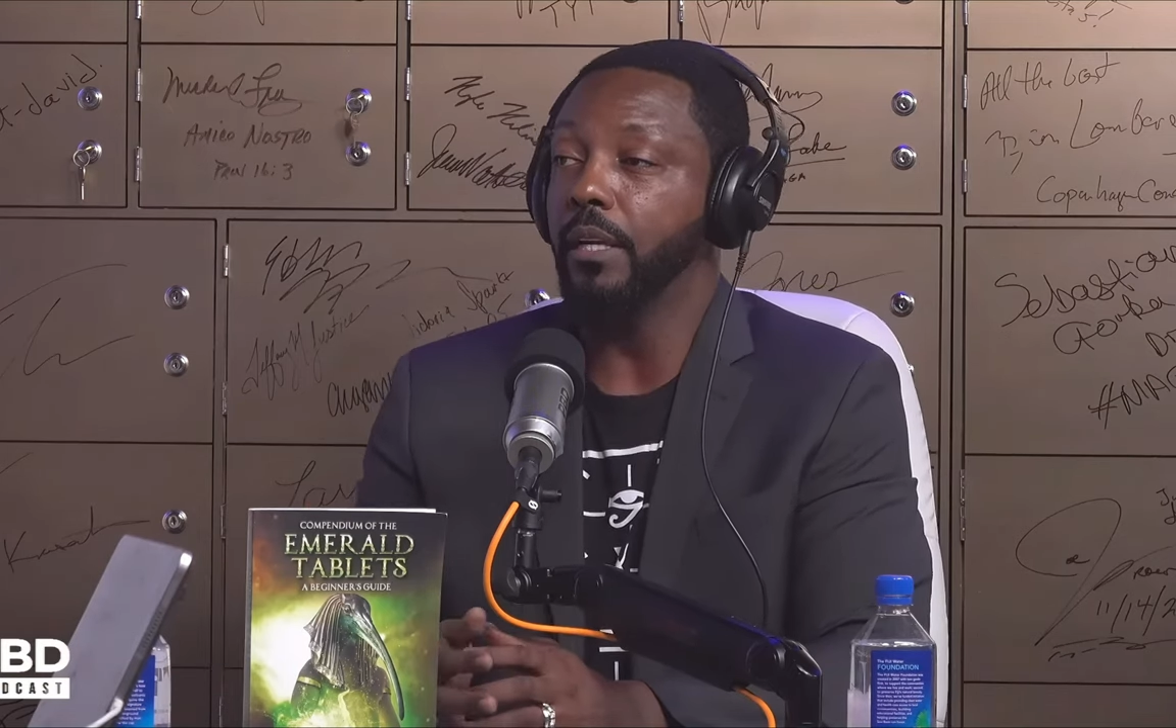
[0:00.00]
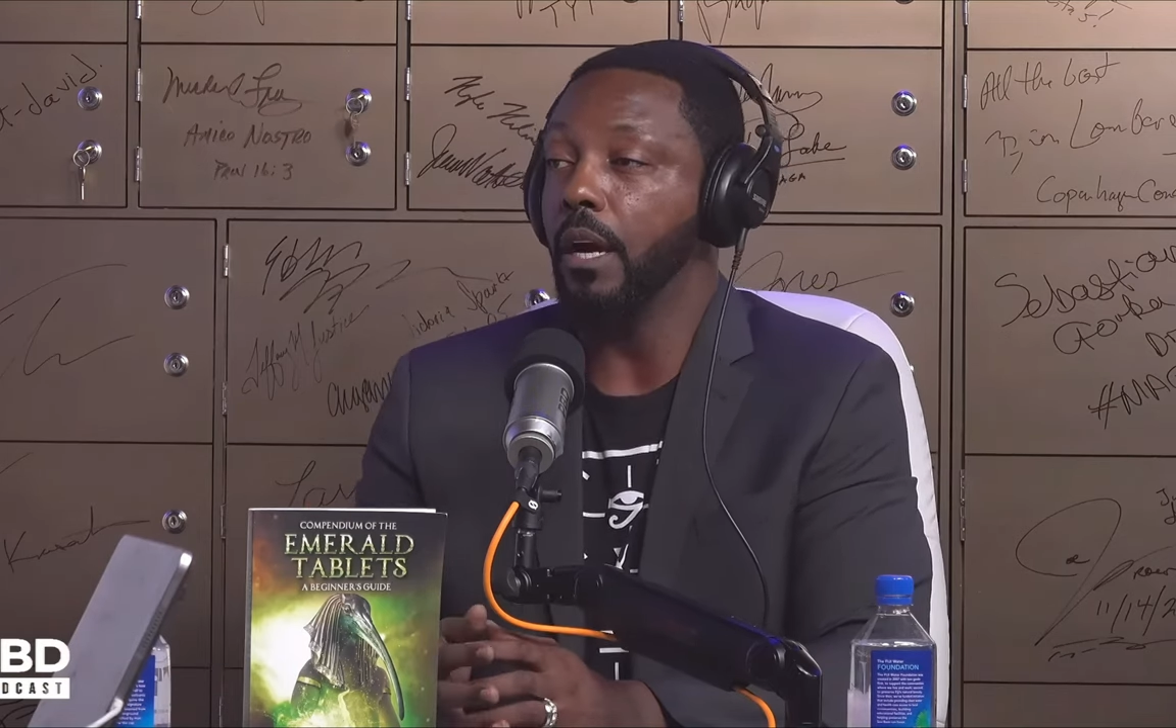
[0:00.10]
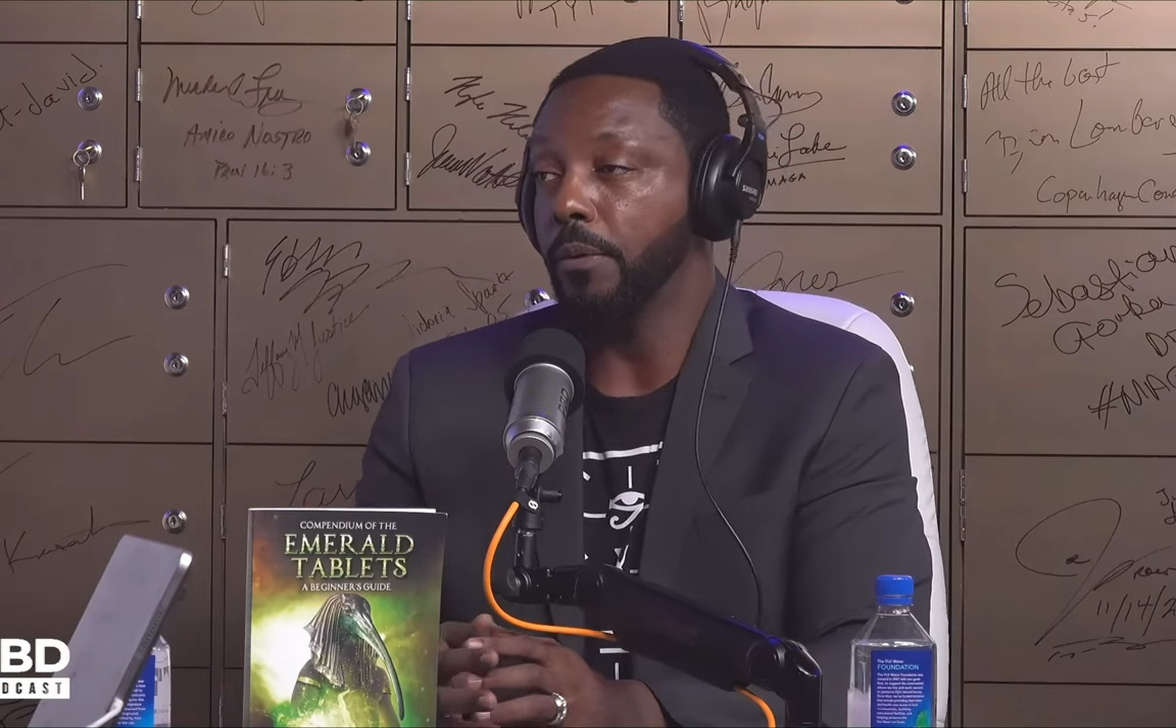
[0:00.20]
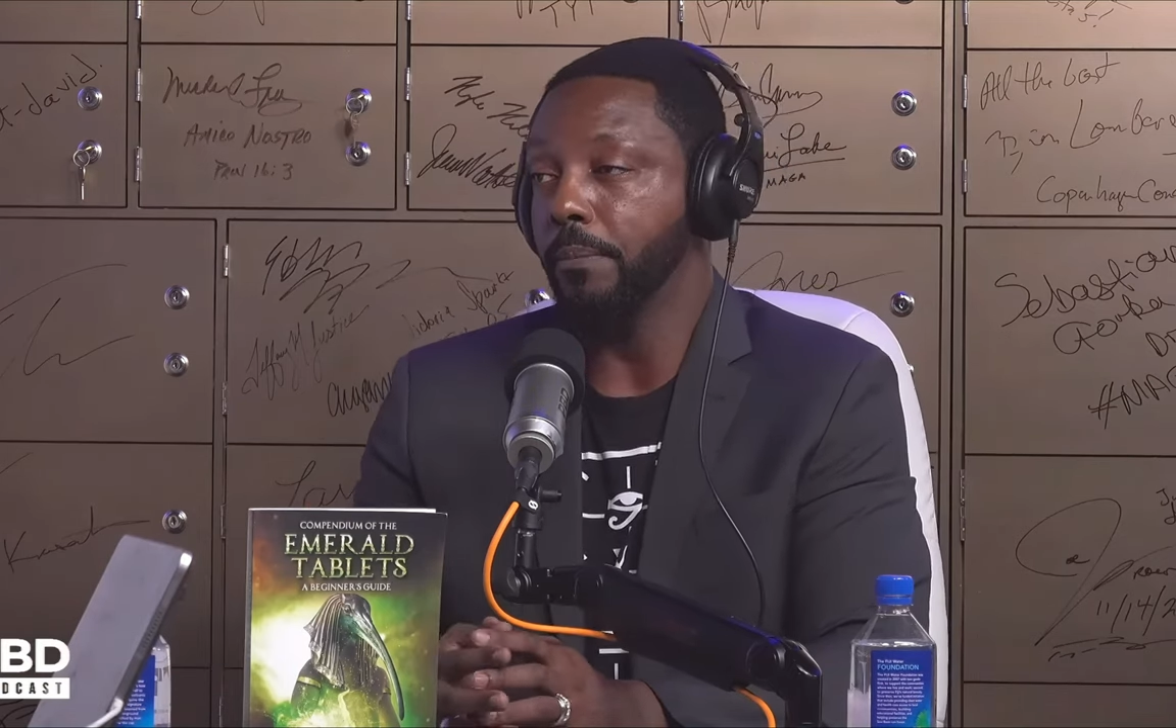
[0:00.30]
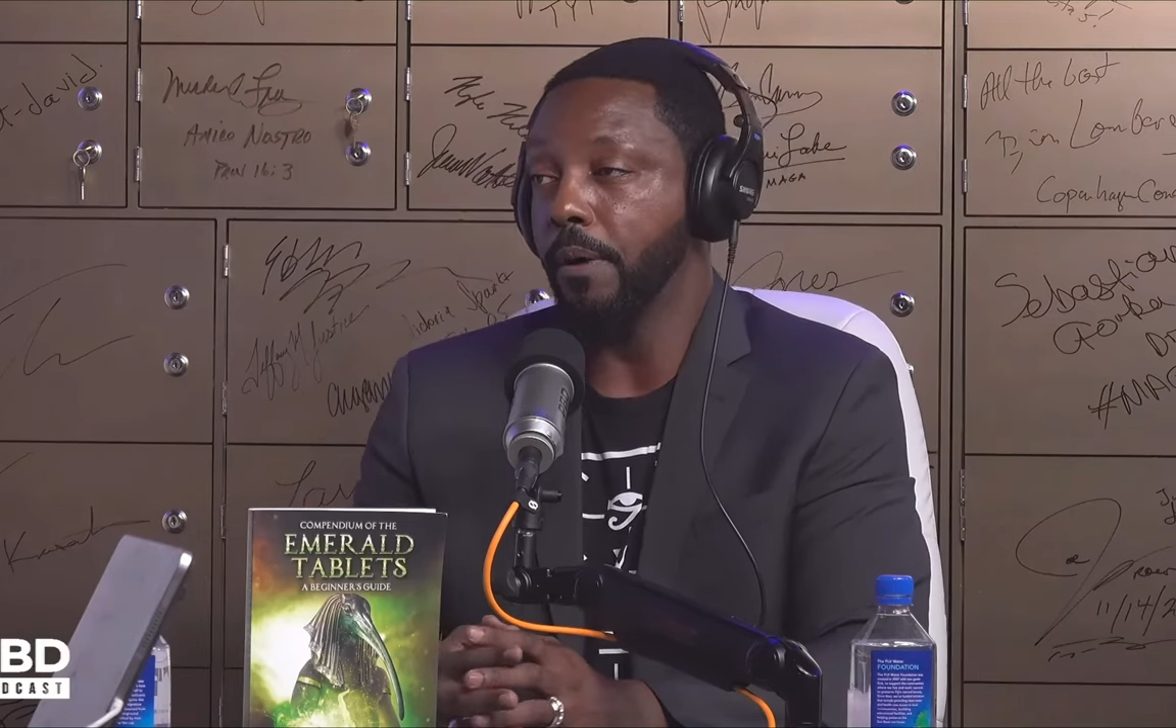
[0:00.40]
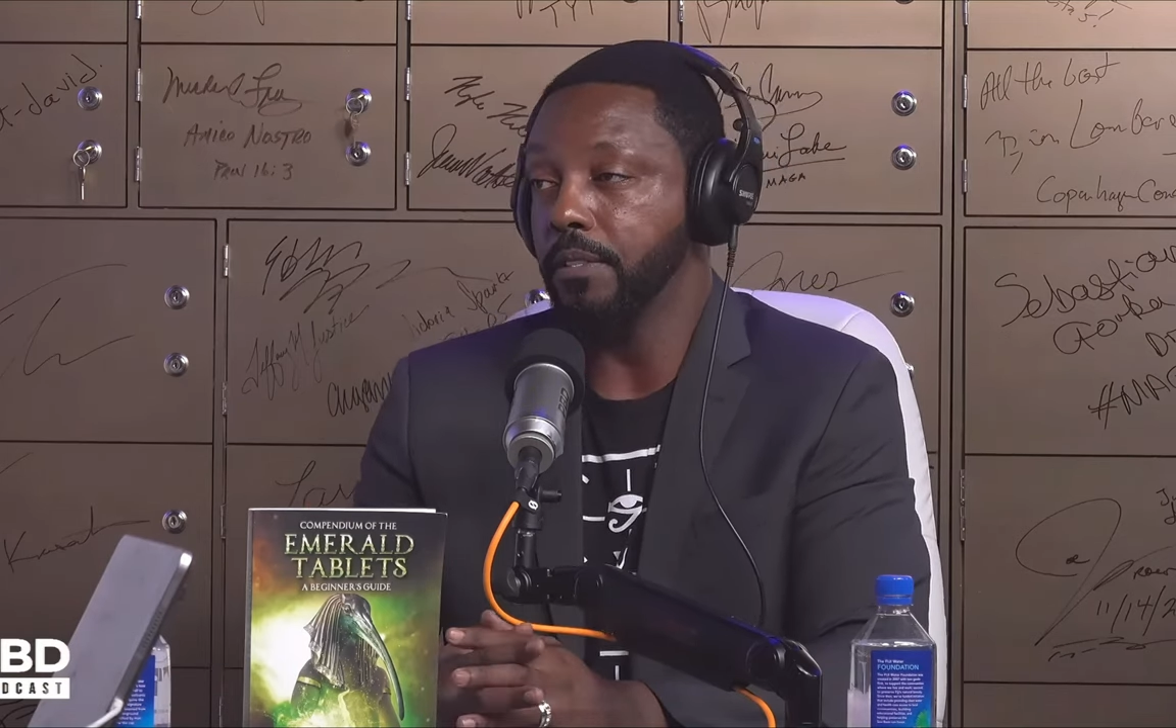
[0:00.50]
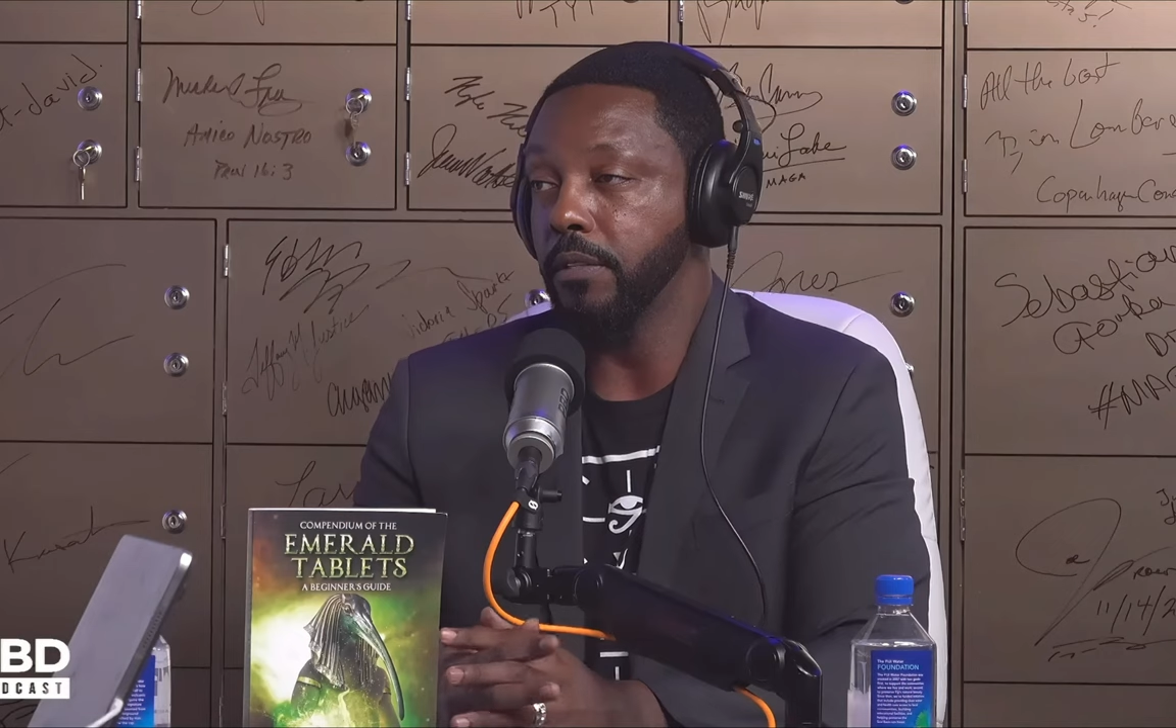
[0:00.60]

other parts